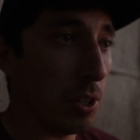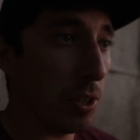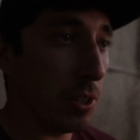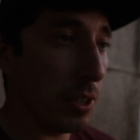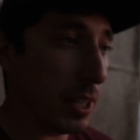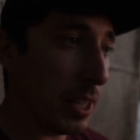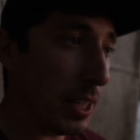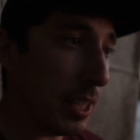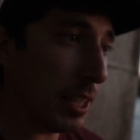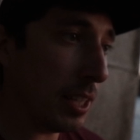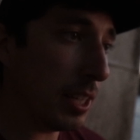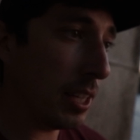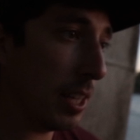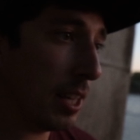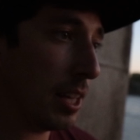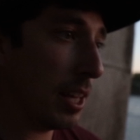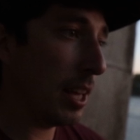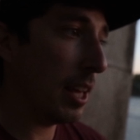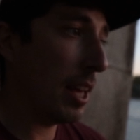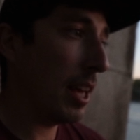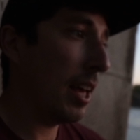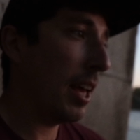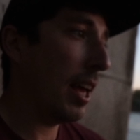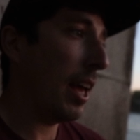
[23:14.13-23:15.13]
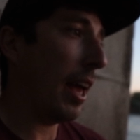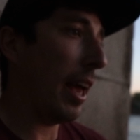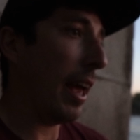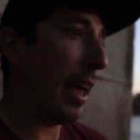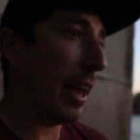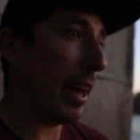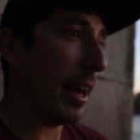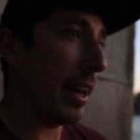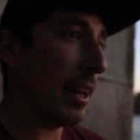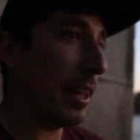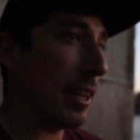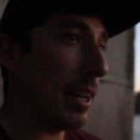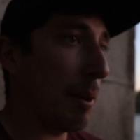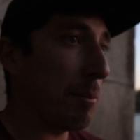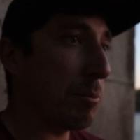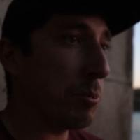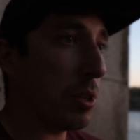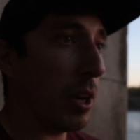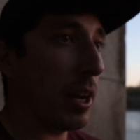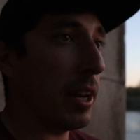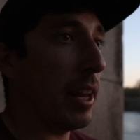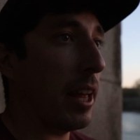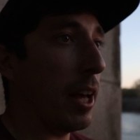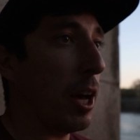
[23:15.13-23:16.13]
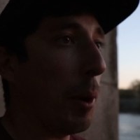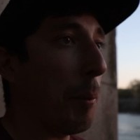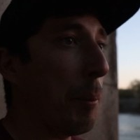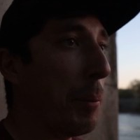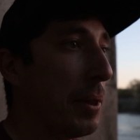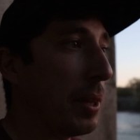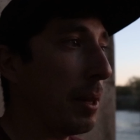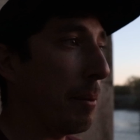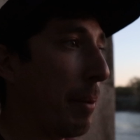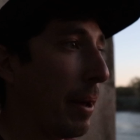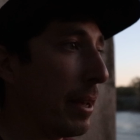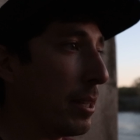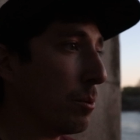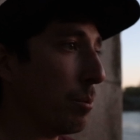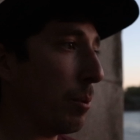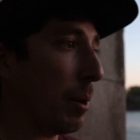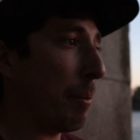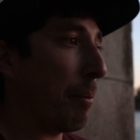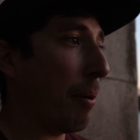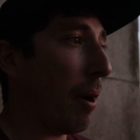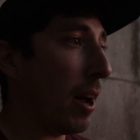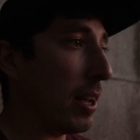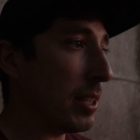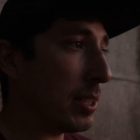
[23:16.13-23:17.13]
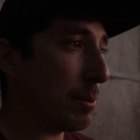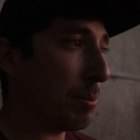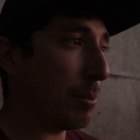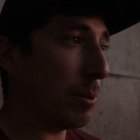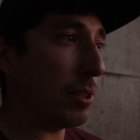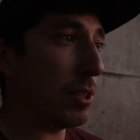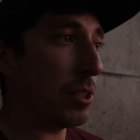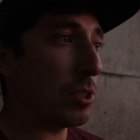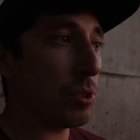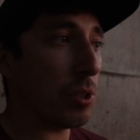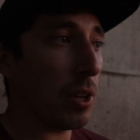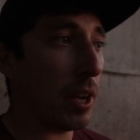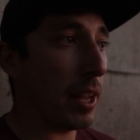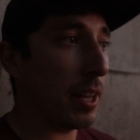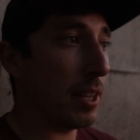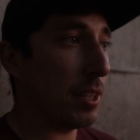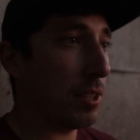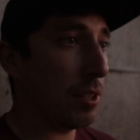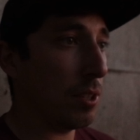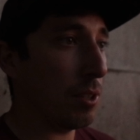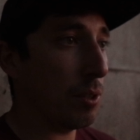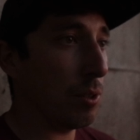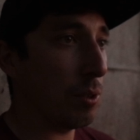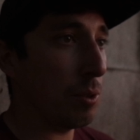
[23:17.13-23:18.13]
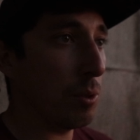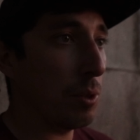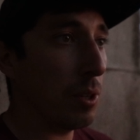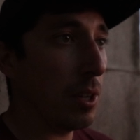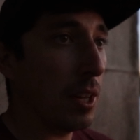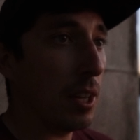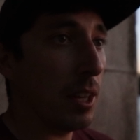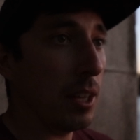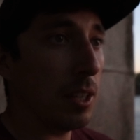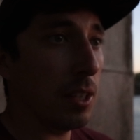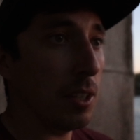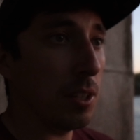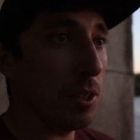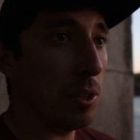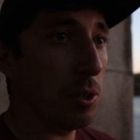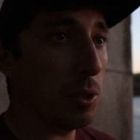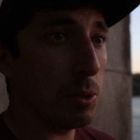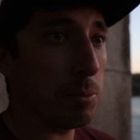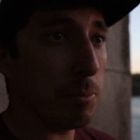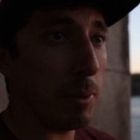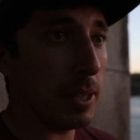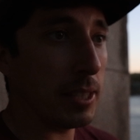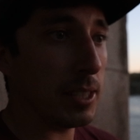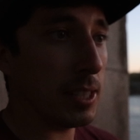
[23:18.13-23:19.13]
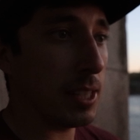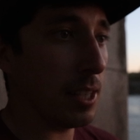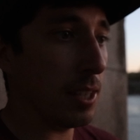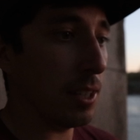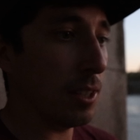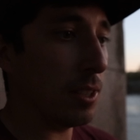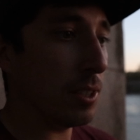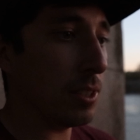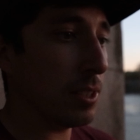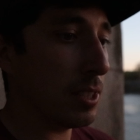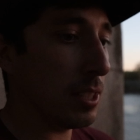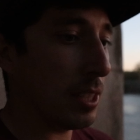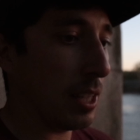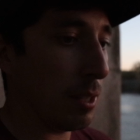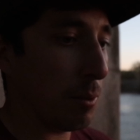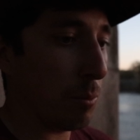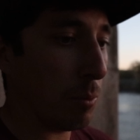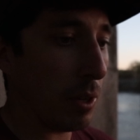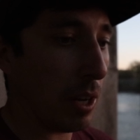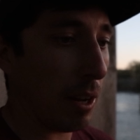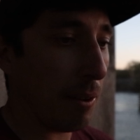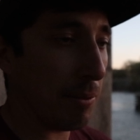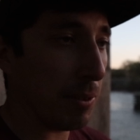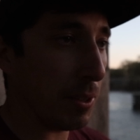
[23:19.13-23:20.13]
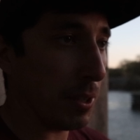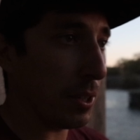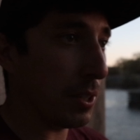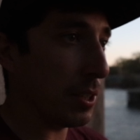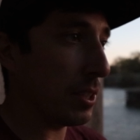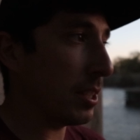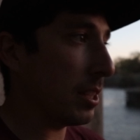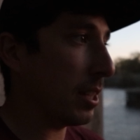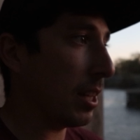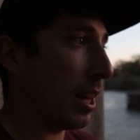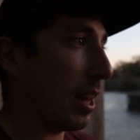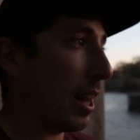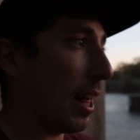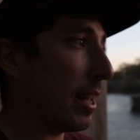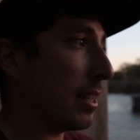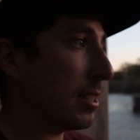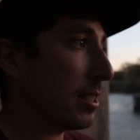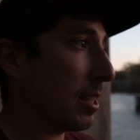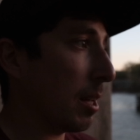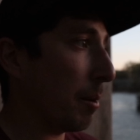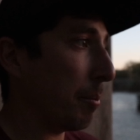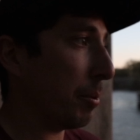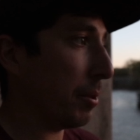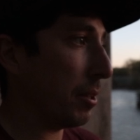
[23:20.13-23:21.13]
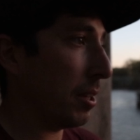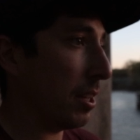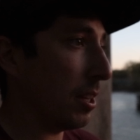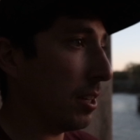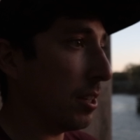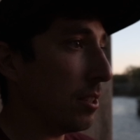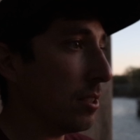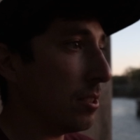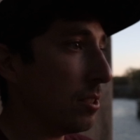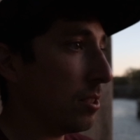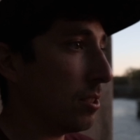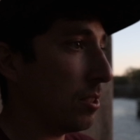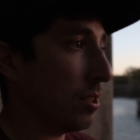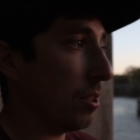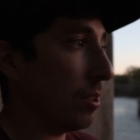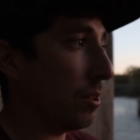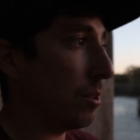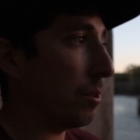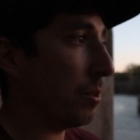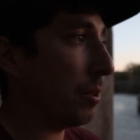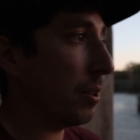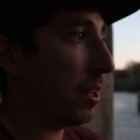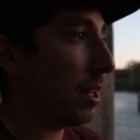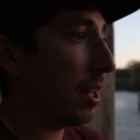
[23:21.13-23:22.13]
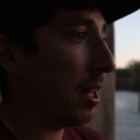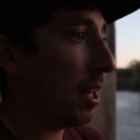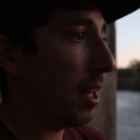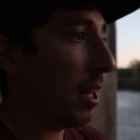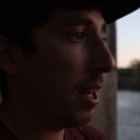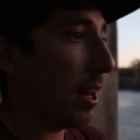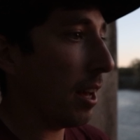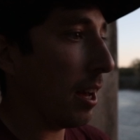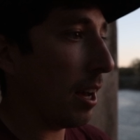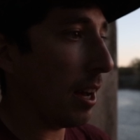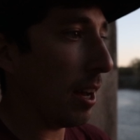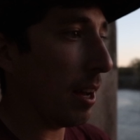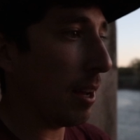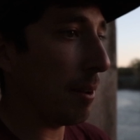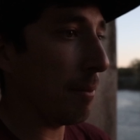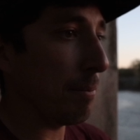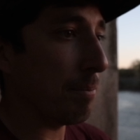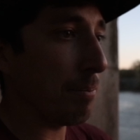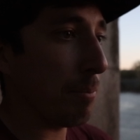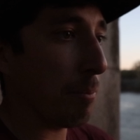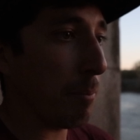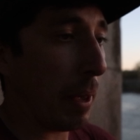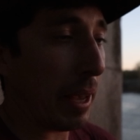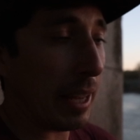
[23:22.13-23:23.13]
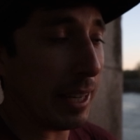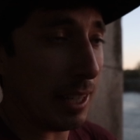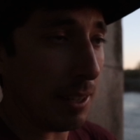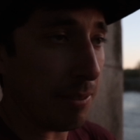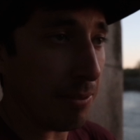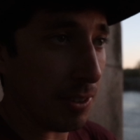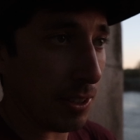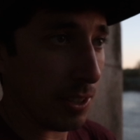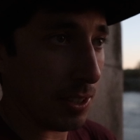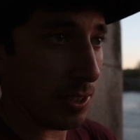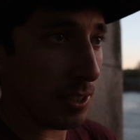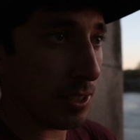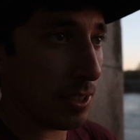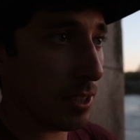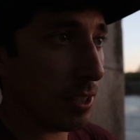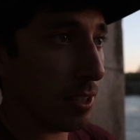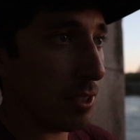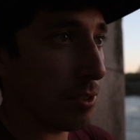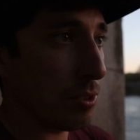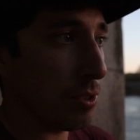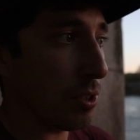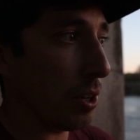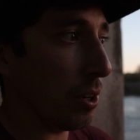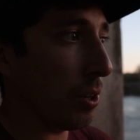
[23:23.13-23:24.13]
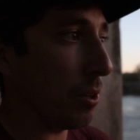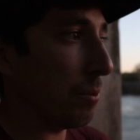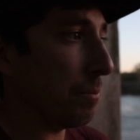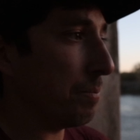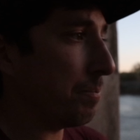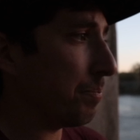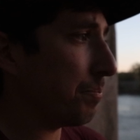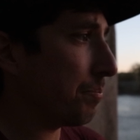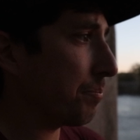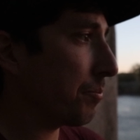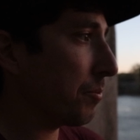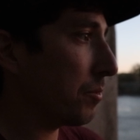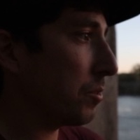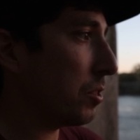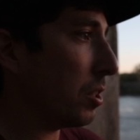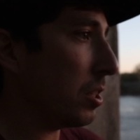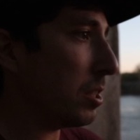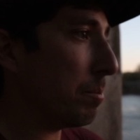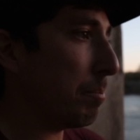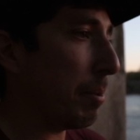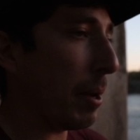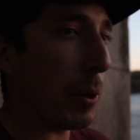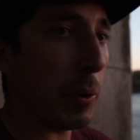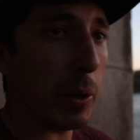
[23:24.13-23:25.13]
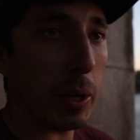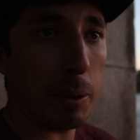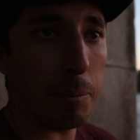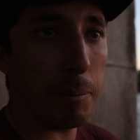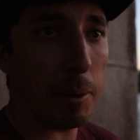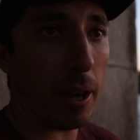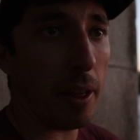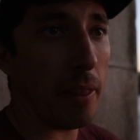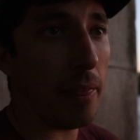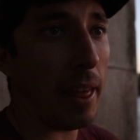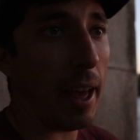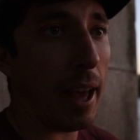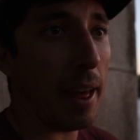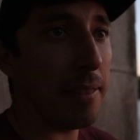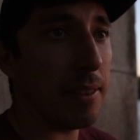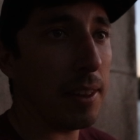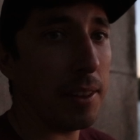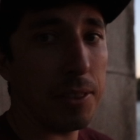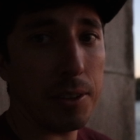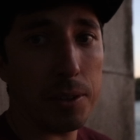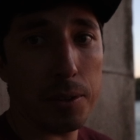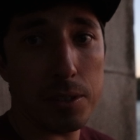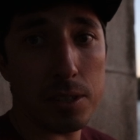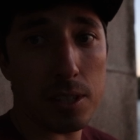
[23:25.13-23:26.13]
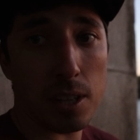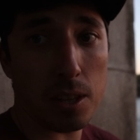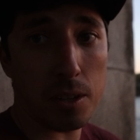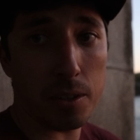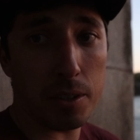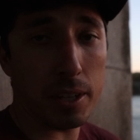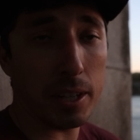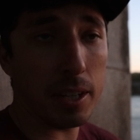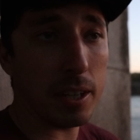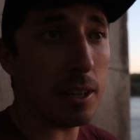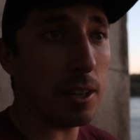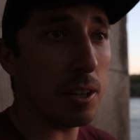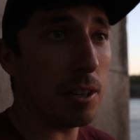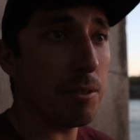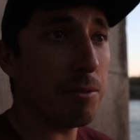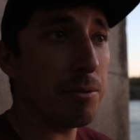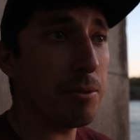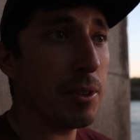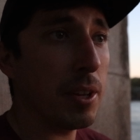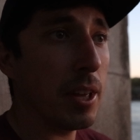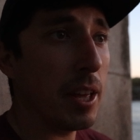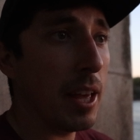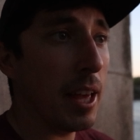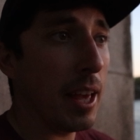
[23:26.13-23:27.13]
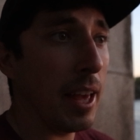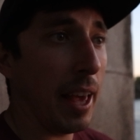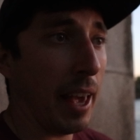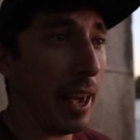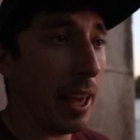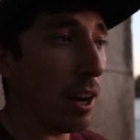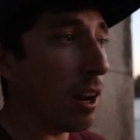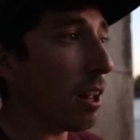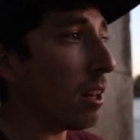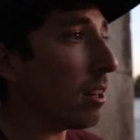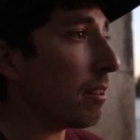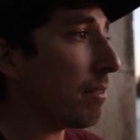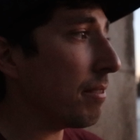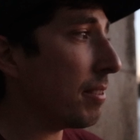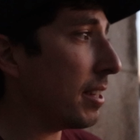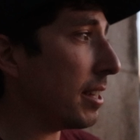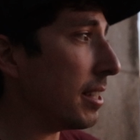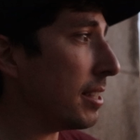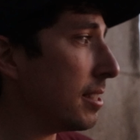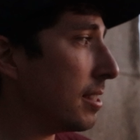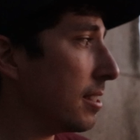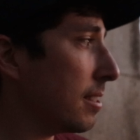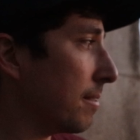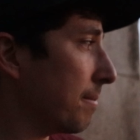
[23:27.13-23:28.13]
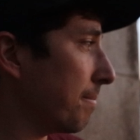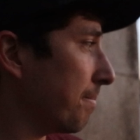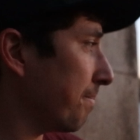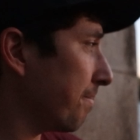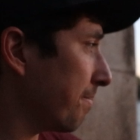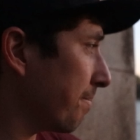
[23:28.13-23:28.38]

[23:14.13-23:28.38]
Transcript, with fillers: learning, and I'm trying to help in the best way possible and trying to use my skills and what I've learned in the last couple of years to Um, make a difference. So just bear with me on that, that there is a learning curve in all of this,